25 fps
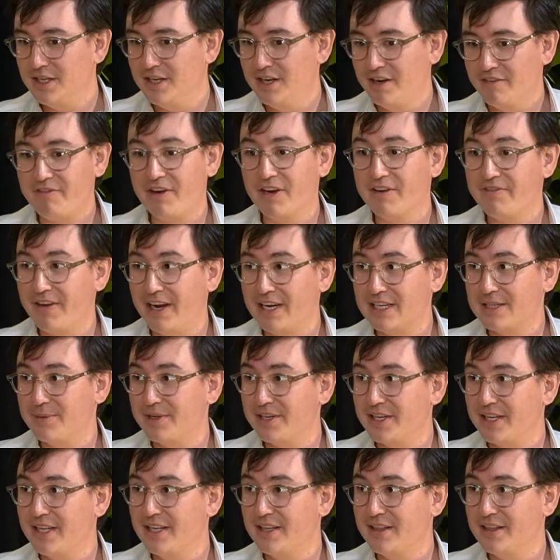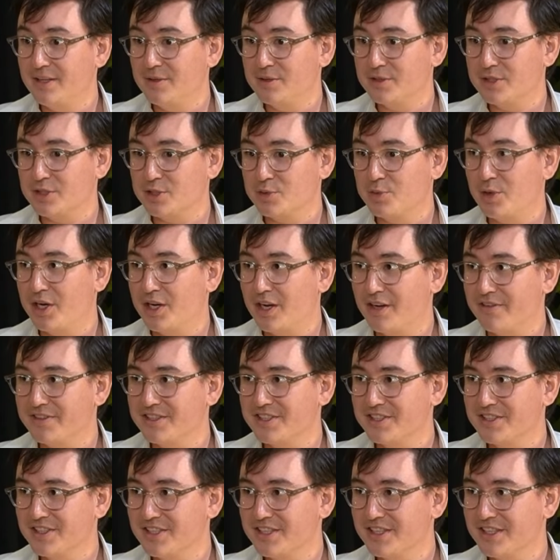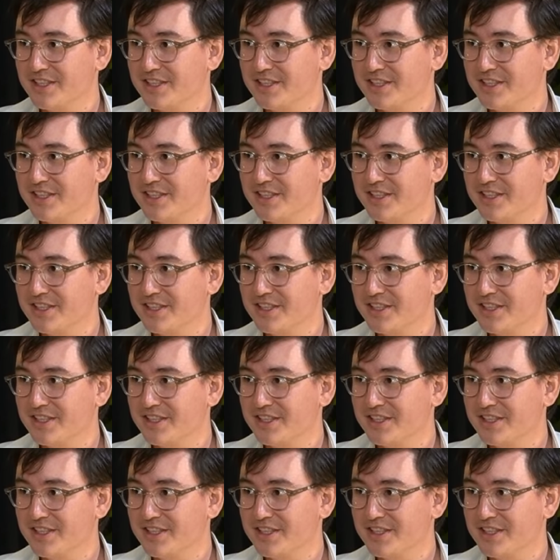Fun fact about Heath, he was a SWAT officer